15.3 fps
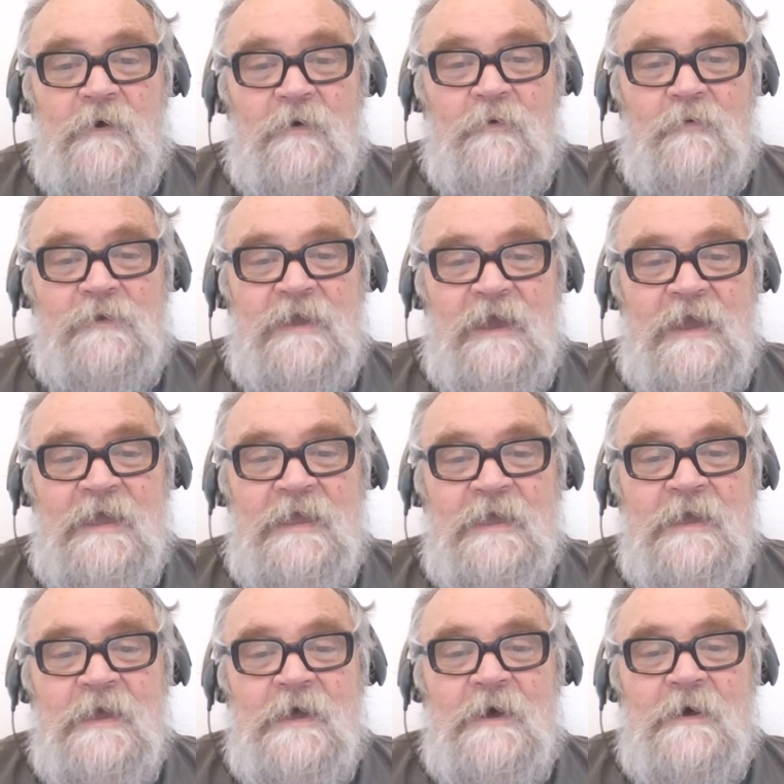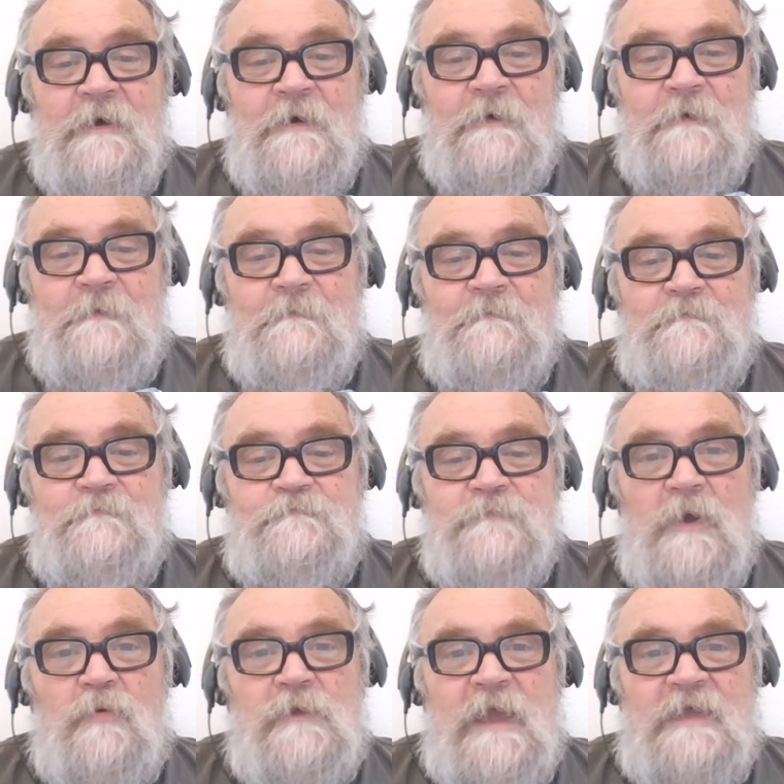Okay,
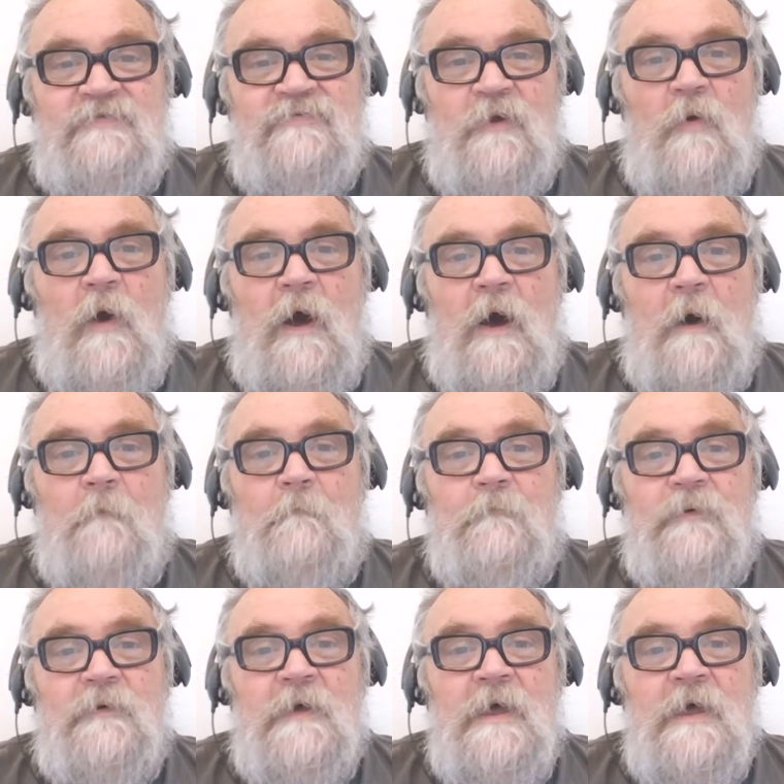so hump.